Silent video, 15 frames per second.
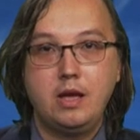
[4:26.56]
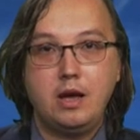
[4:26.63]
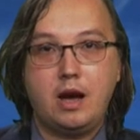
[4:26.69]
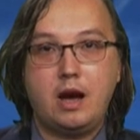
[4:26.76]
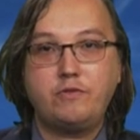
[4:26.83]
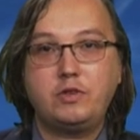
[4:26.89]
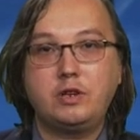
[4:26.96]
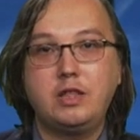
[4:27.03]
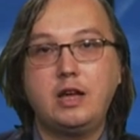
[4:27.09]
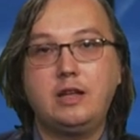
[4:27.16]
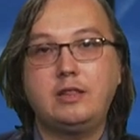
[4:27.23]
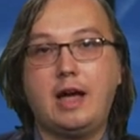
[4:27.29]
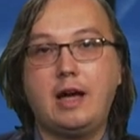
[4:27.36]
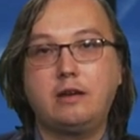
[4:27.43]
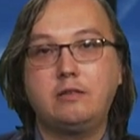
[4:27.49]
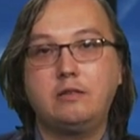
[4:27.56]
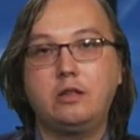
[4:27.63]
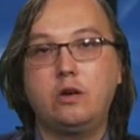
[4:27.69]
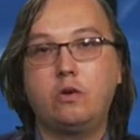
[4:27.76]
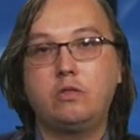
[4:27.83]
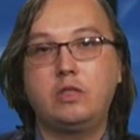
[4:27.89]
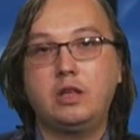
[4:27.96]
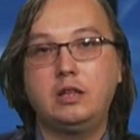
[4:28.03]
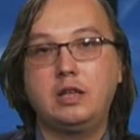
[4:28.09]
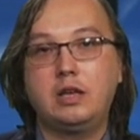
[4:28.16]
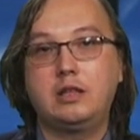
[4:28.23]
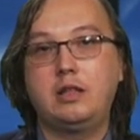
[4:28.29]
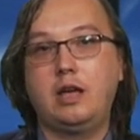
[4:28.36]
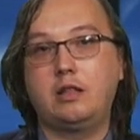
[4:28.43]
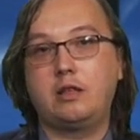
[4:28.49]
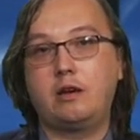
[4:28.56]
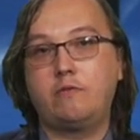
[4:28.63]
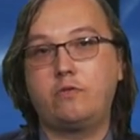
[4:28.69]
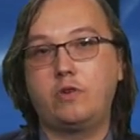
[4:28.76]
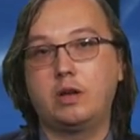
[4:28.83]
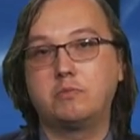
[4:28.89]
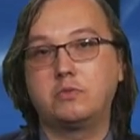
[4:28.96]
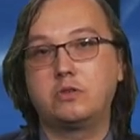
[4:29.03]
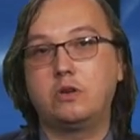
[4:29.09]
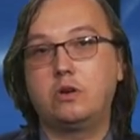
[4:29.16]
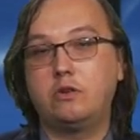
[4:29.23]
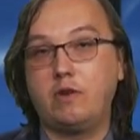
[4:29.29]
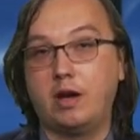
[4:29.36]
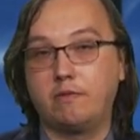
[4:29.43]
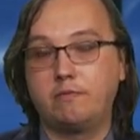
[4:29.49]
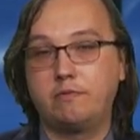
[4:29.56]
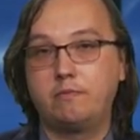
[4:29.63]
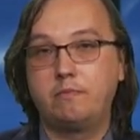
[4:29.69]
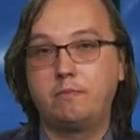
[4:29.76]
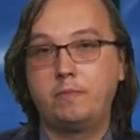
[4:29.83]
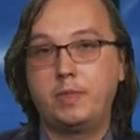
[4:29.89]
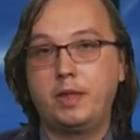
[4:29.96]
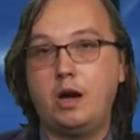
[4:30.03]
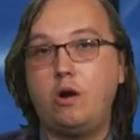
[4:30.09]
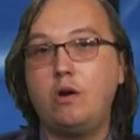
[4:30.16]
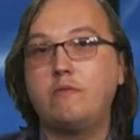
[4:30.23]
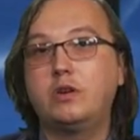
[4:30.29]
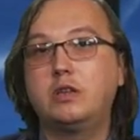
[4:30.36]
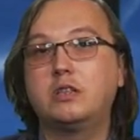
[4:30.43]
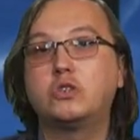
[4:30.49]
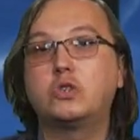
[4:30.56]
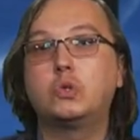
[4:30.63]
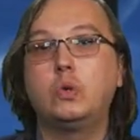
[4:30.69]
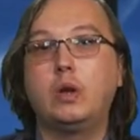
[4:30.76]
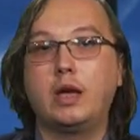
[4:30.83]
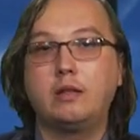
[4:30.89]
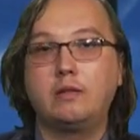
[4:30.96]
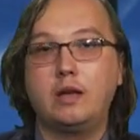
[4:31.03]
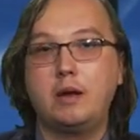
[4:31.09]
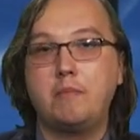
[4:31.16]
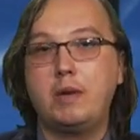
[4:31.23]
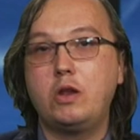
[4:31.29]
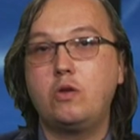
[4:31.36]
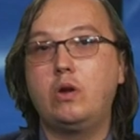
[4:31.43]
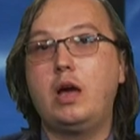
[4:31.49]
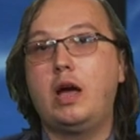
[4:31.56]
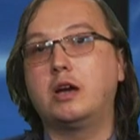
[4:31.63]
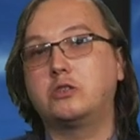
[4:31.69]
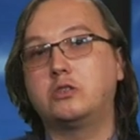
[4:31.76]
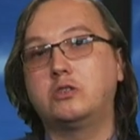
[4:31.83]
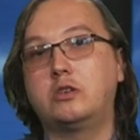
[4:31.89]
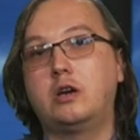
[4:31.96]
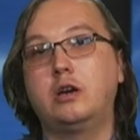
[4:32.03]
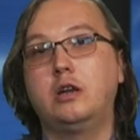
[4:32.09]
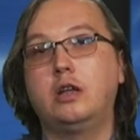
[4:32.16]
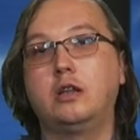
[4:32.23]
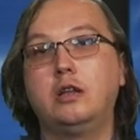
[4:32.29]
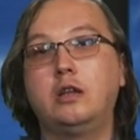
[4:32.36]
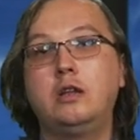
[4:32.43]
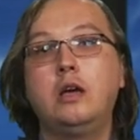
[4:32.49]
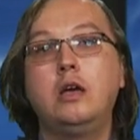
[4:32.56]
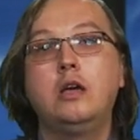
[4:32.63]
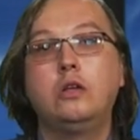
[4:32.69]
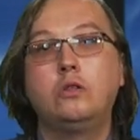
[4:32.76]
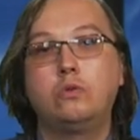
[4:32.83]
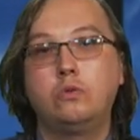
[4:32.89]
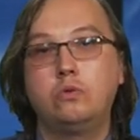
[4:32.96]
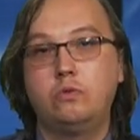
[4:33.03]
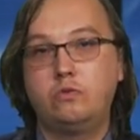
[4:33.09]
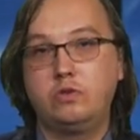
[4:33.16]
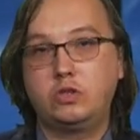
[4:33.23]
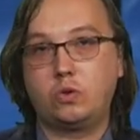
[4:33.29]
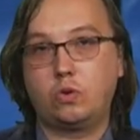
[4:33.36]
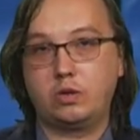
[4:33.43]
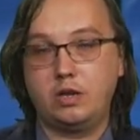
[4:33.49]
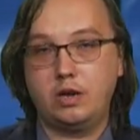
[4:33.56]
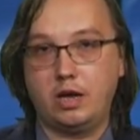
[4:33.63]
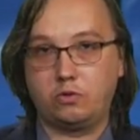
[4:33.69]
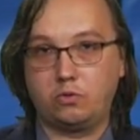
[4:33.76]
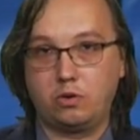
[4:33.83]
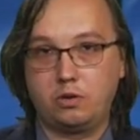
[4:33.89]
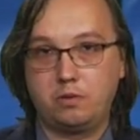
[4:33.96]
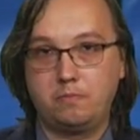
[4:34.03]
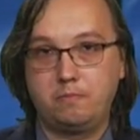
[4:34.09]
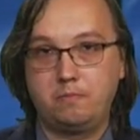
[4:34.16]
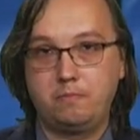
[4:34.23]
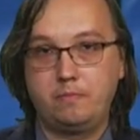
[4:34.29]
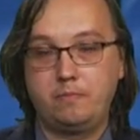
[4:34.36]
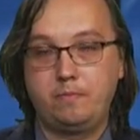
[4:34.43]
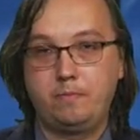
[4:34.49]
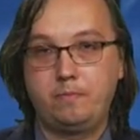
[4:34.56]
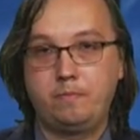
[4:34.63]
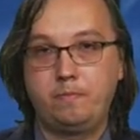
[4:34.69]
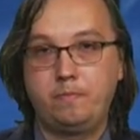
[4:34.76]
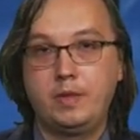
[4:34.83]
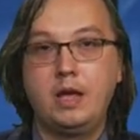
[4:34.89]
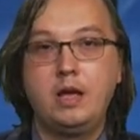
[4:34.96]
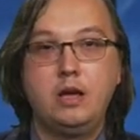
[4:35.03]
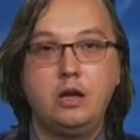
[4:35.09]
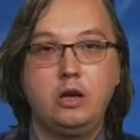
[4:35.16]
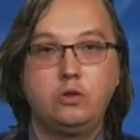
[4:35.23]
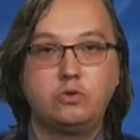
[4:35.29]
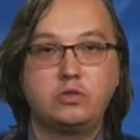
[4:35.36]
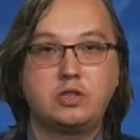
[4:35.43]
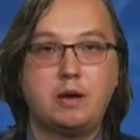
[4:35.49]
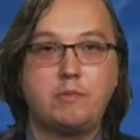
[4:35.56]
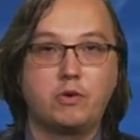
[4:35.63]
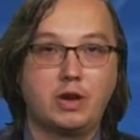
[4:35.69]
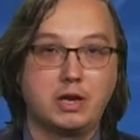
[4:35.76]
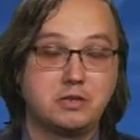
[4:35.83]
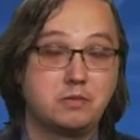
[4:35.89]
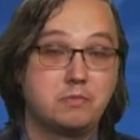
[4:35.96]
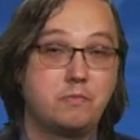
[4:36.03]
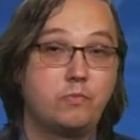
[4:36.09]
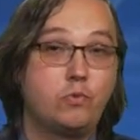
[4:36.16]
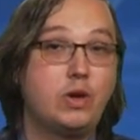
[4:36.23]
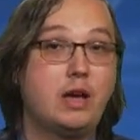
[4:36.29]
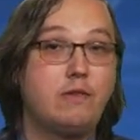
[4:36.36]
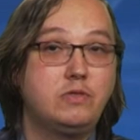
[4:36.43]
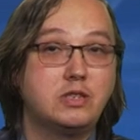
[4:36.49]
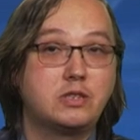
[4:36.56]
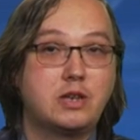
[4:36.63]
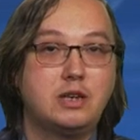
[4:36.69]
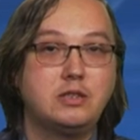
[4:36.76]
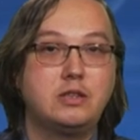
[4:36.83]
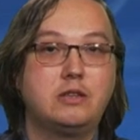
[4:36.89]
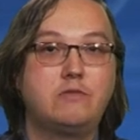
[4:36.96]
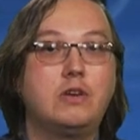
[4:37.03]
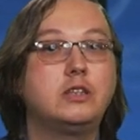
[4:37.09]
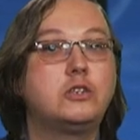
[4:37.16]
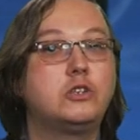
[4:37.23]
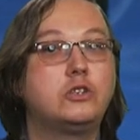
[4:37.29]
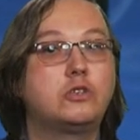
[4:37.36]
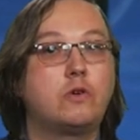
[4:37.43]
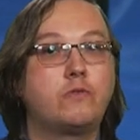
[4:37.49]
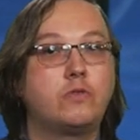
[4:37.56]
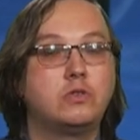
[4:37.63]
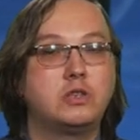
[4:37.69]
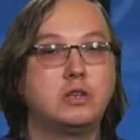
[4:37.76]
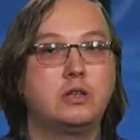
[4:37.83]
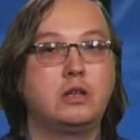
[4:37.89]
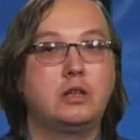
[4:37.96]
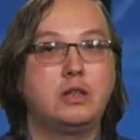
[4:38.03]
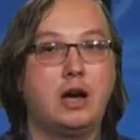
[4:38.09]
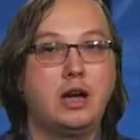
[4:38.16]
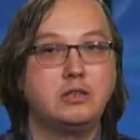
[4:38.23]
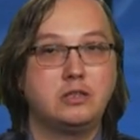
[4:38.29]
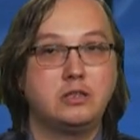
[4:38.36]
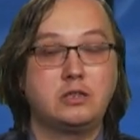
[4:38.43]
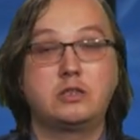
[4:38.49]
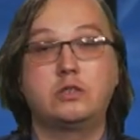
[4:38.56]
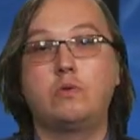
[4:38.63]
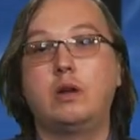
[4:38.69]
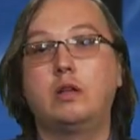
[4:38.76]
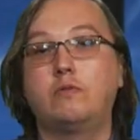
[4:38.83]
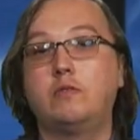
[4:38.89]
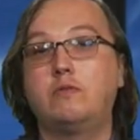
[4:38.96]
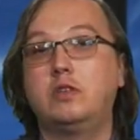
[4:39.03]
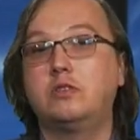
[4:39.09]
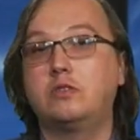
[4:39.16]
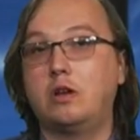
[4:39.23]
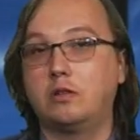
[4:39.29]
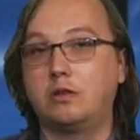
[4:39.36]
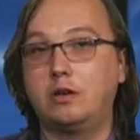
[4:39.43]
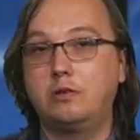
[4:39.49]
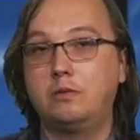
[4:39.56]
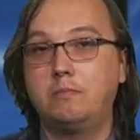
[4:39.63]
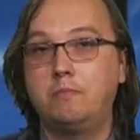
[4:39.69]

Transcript: After the attack, the authentic data frames arrive. However, it is too late and manual actions are needed to restore the network. To summarize, we have discussed the advantages of using the IEC 61850 standard,